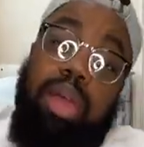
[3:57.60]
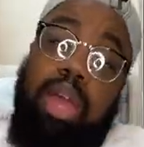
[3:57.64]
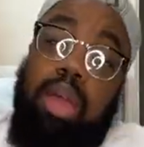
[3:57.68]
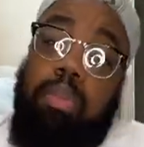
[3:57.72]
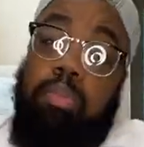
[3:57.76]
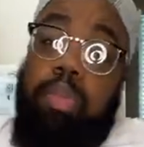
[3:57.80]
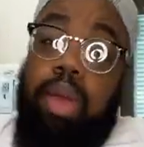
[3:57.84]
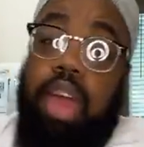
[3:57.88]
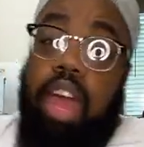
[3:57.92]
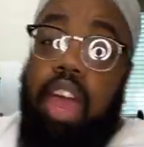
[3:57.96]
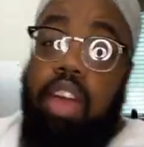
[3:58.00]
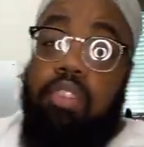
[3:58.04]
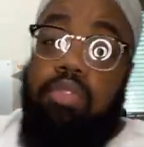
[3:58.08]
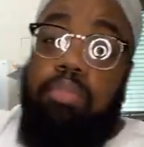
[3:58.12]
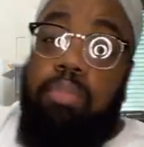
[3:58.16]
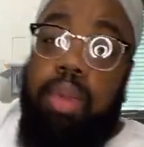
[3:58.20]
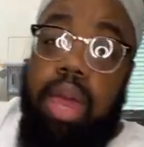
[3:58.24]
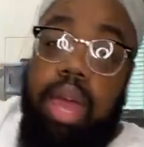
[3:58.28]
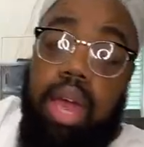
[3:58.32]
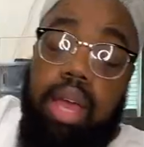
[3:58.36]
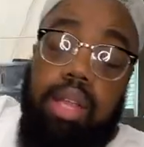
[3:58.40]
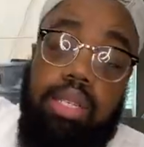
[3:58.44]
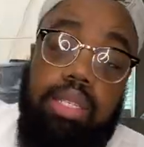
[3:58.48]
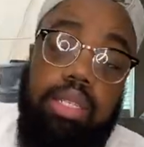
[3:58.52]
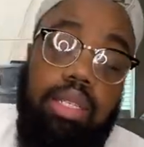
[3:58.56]
make bath
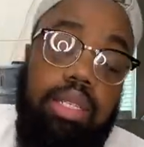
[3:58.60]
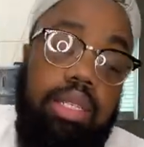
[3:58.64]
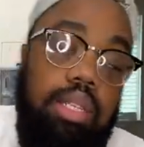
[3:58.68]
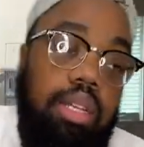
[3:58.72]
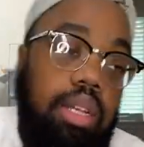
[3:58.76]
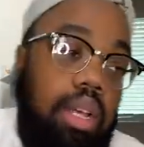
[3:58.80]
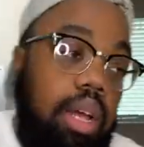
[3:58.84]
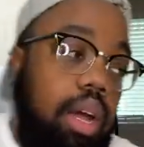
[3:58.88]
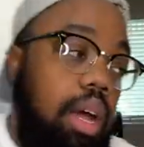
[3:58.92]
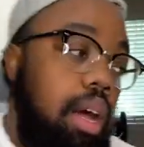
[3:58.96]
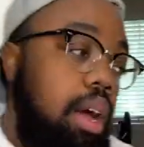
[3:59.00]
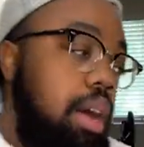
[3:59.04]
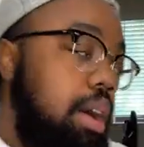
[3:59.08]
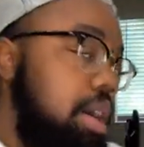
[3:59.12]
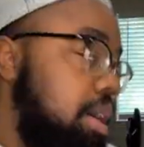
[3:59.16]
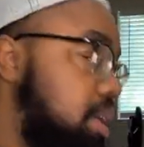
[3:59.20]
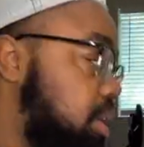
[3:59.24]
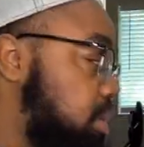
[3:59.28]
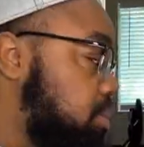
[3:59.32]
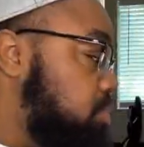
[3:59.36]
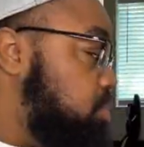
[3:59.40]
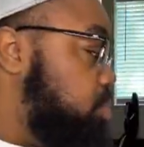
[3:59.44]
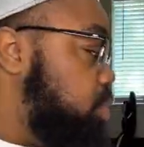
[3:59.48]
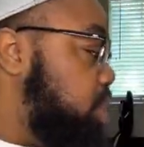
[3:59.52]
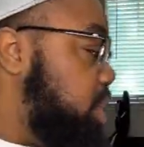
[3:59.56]
mats.
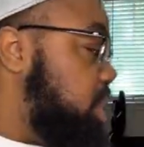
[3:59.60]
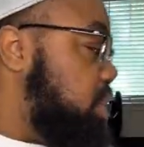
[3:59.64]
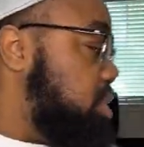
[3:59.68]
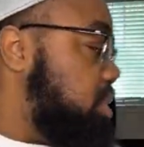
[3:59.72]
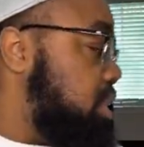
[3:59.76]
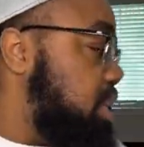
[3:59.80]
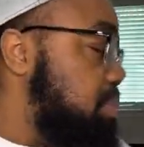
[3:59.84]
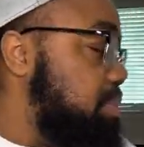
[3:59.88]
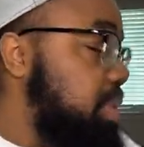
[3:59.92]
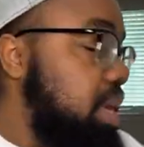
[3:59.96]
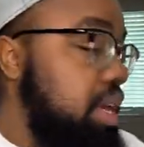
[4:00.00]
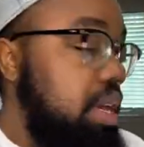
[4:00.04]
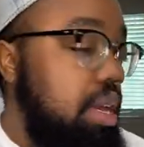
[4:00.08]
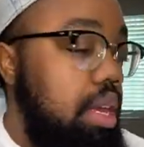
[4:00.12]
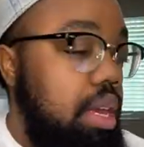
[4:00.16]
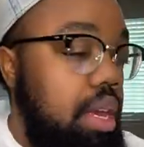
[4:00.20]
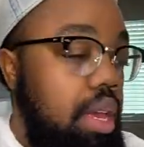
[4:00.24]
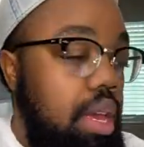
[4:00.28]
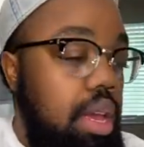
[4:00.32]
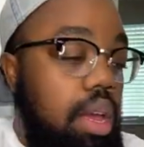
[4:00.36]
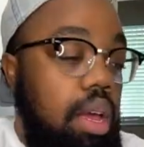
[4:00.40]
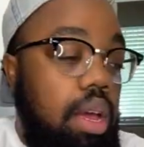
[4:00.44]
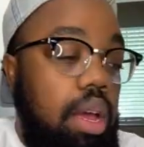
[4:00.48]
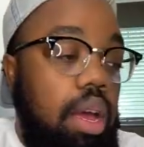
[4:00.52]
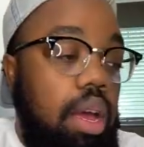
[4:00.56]
Um, what else I make?